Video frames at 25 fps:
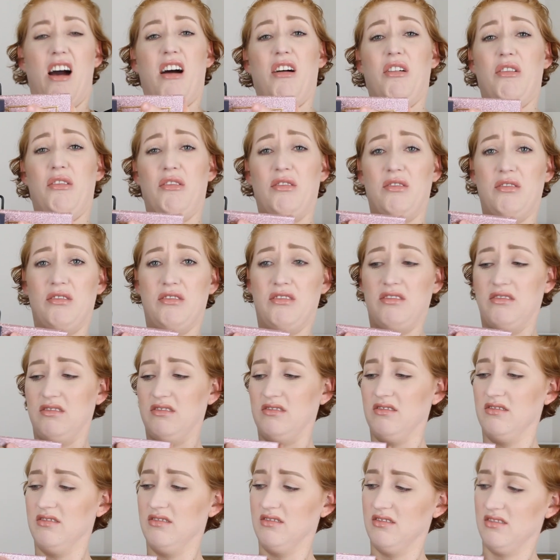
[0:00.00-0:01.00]
Oh,
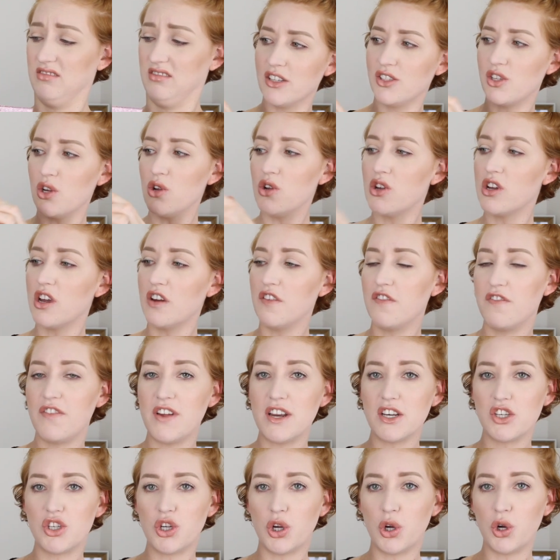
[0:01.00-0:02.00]
So you can
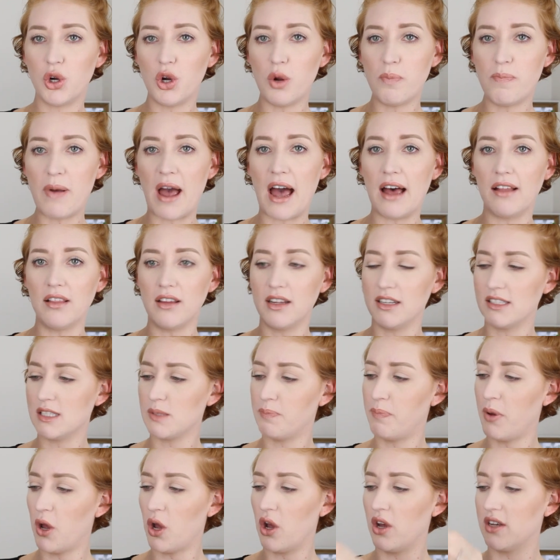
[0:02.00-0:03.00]
fit two
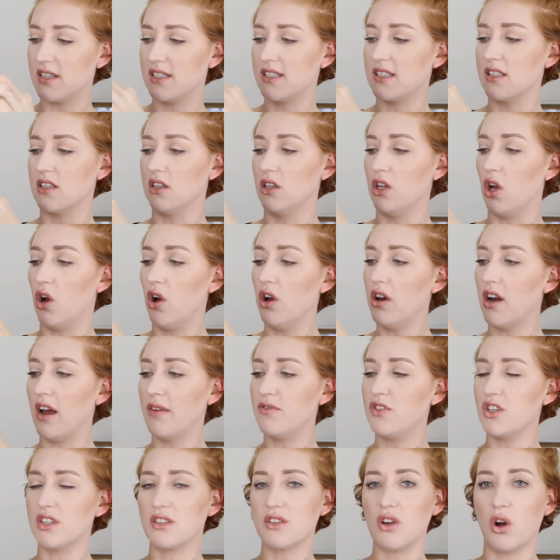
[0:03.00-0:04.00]
palettes per slot.
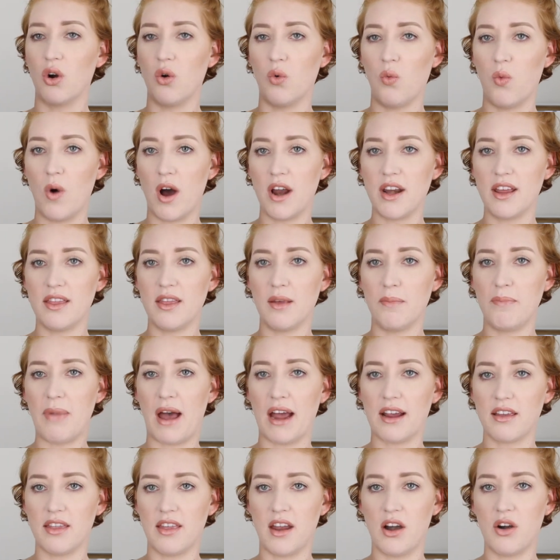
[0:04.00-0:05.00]
I've just got one in the
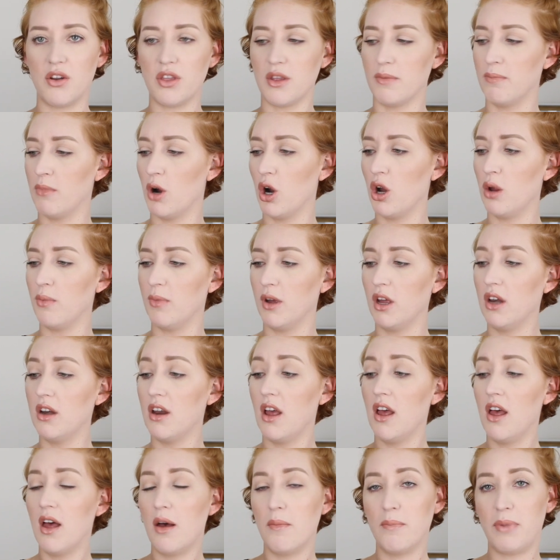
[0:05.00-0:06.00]
back there at the
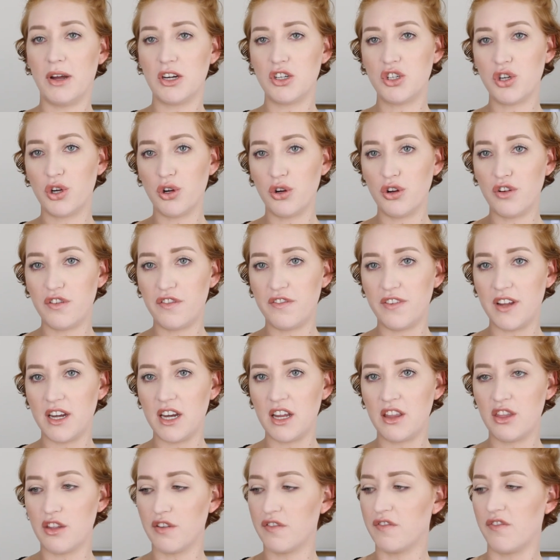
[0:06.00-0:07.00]
moment, but two
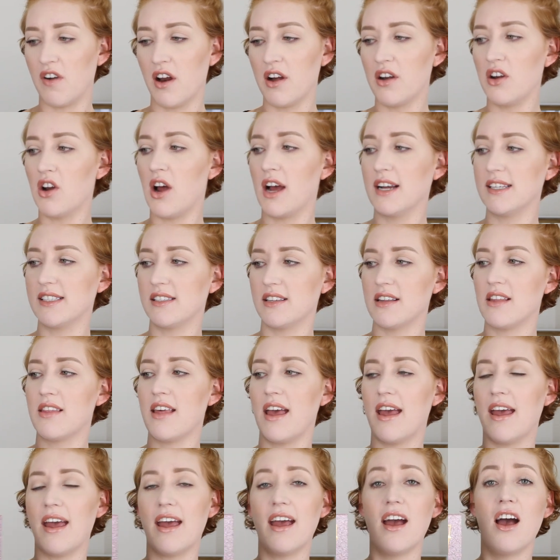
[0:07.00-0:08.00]
fit in the front nicely
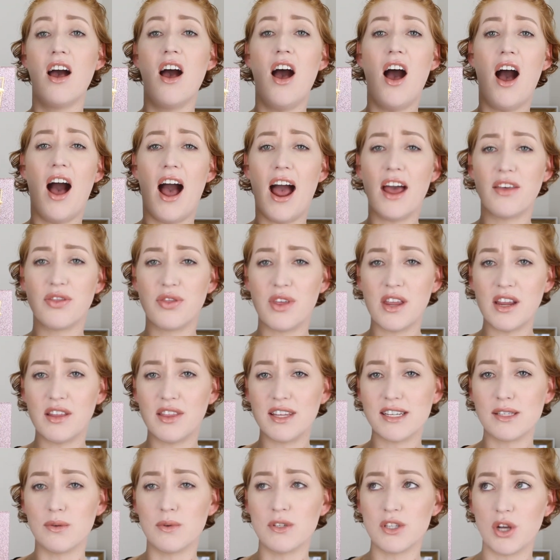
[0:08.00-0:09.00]
there. I
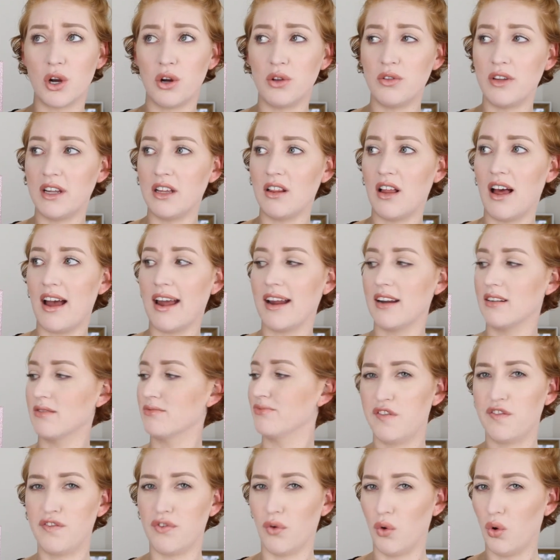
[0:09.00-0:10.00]
think this was only
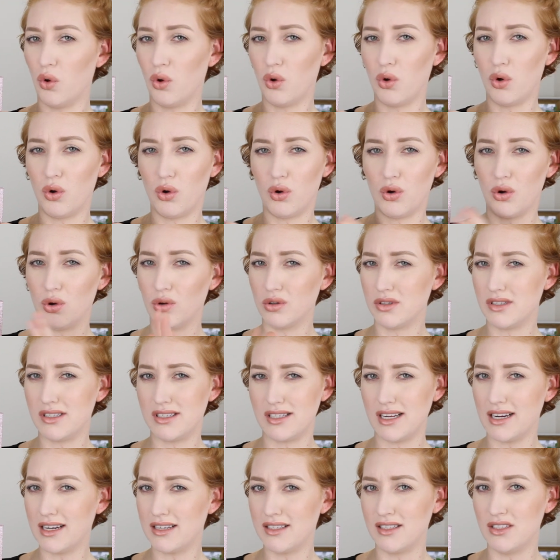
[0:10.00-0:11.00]
like four or
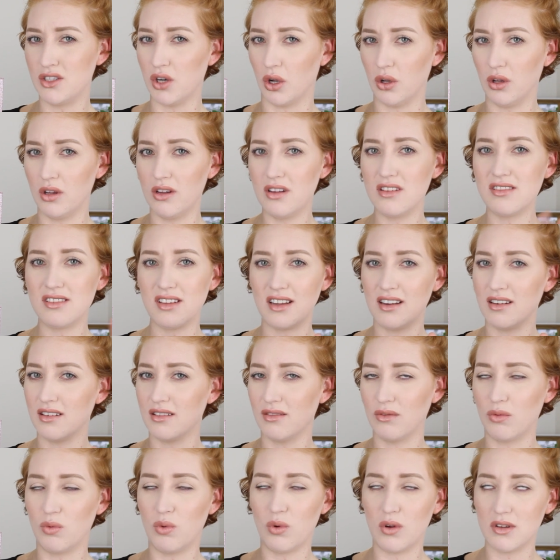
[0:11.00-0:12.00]
six dollars.
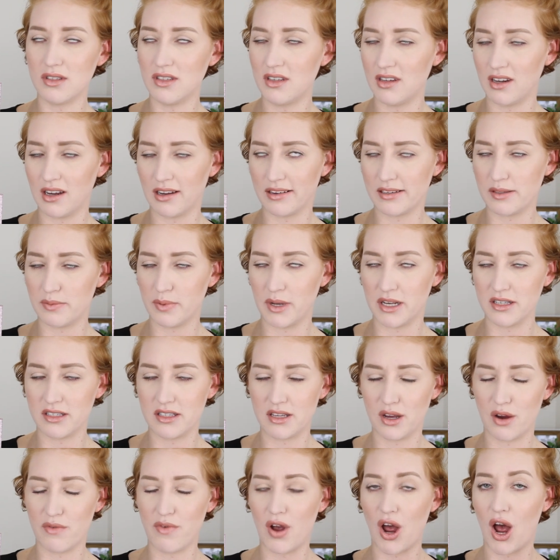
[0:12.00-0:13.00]
It wasn't
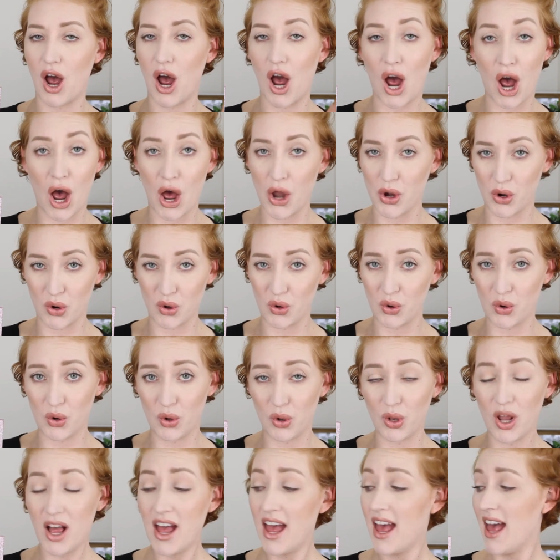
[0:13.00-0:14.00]
expensive at
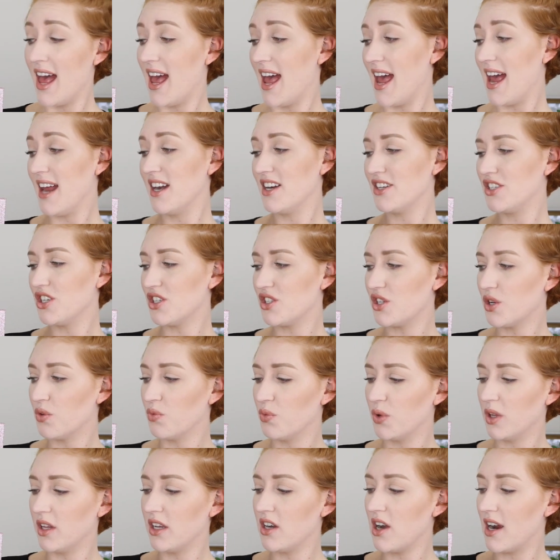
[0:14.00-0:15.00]
all. And it's just a
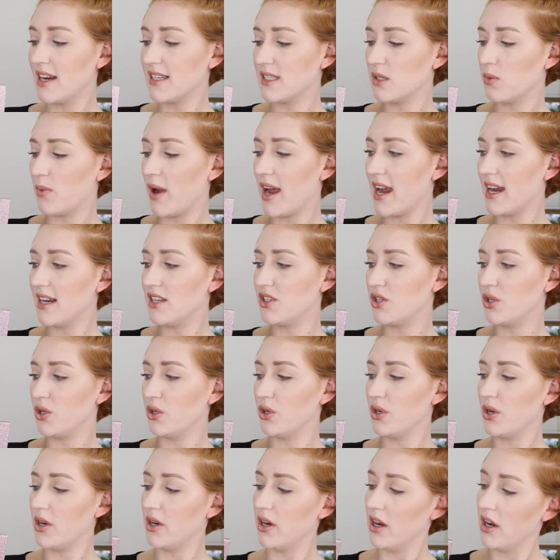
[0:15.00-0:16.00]
really nice way
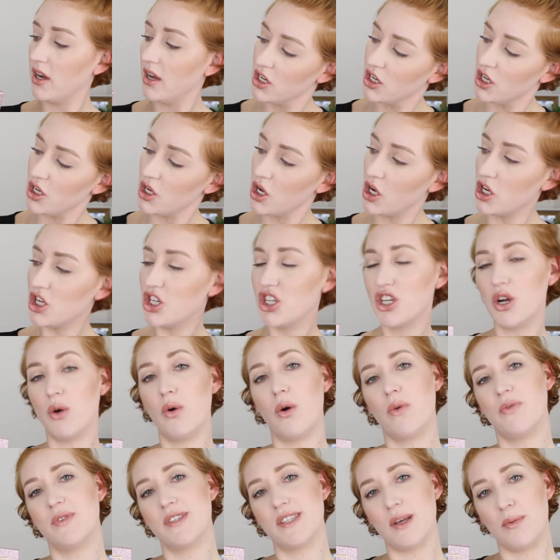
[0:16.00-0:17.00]
to, you know,
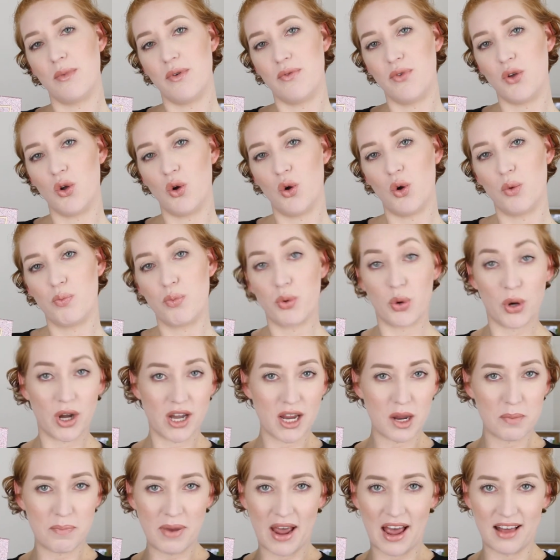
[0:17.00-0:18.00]
show off some of your
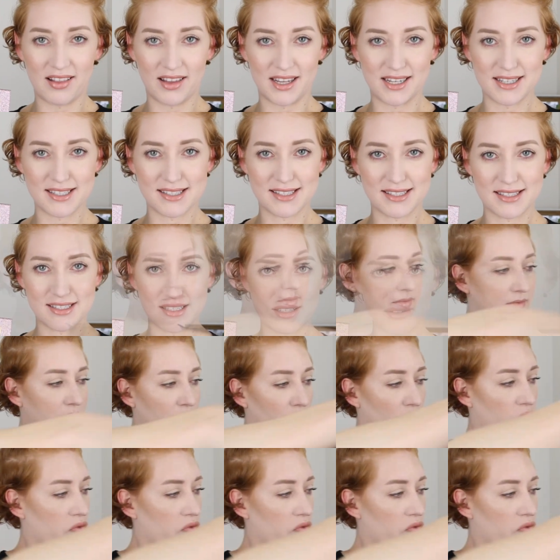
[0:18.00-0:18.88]
prettier palettes.